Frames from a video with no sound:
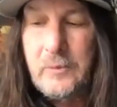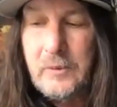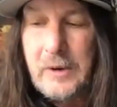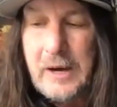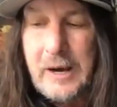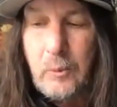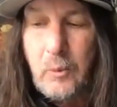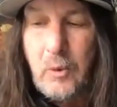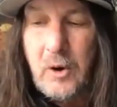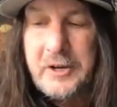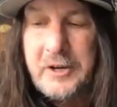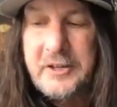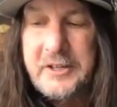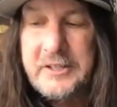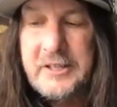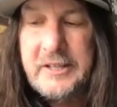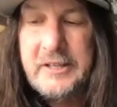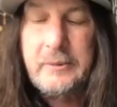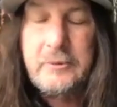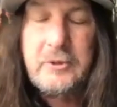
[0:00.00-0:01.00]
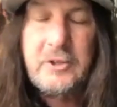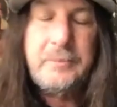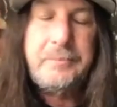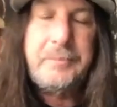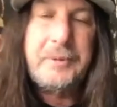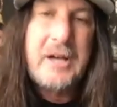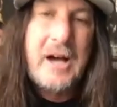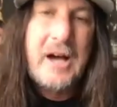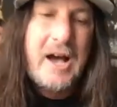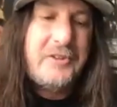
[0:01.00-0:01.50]
I wanted to get a group
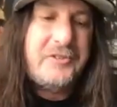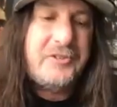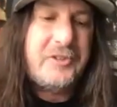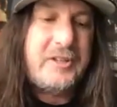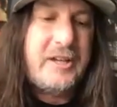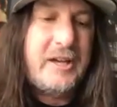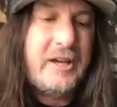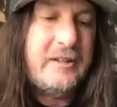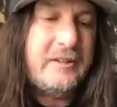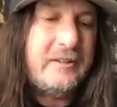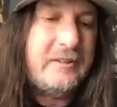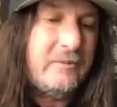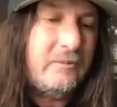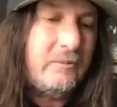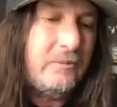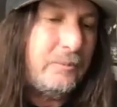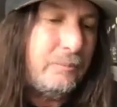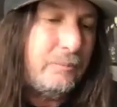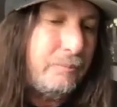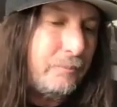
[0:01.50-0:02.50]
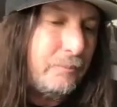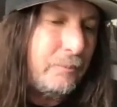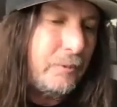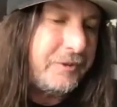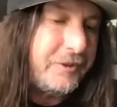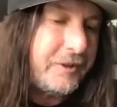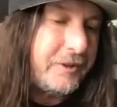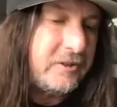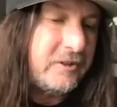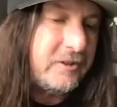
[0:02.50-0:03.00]
of guys again
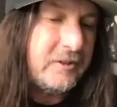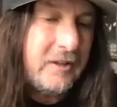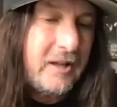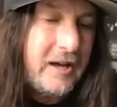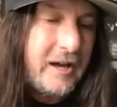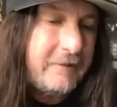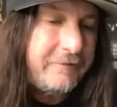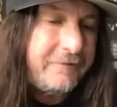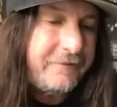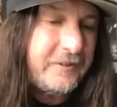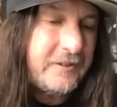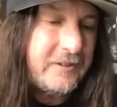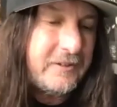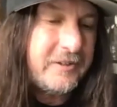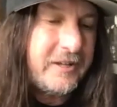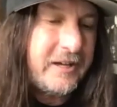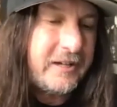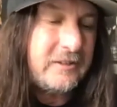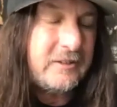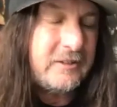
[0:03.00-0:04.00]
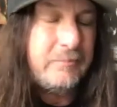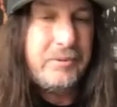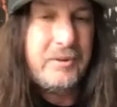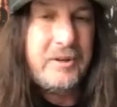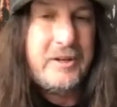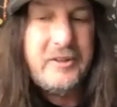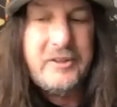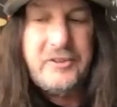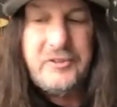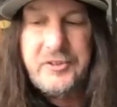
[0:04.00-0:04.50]
with a good live feel that could
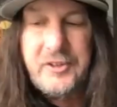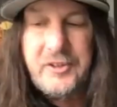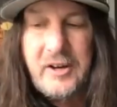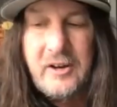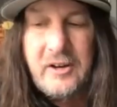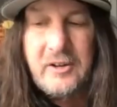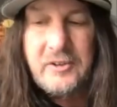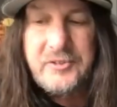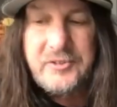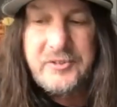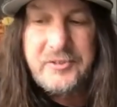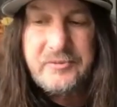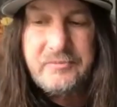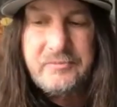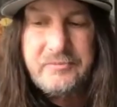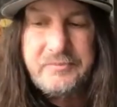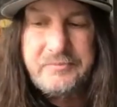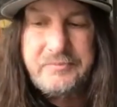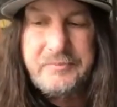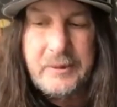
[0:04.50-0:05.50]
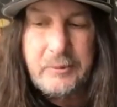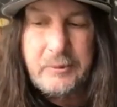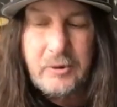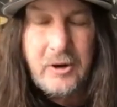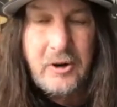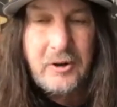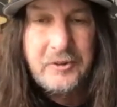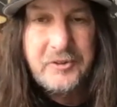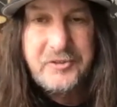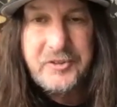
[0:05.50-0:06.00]
play these songs that were
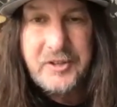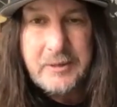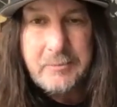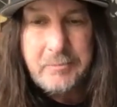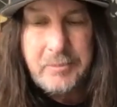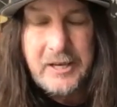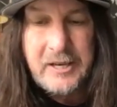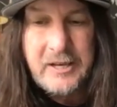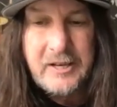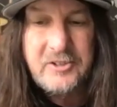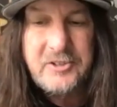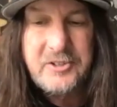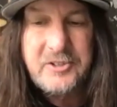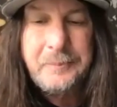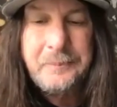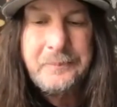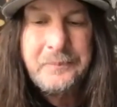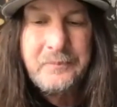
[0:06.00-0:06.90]
all on the same page.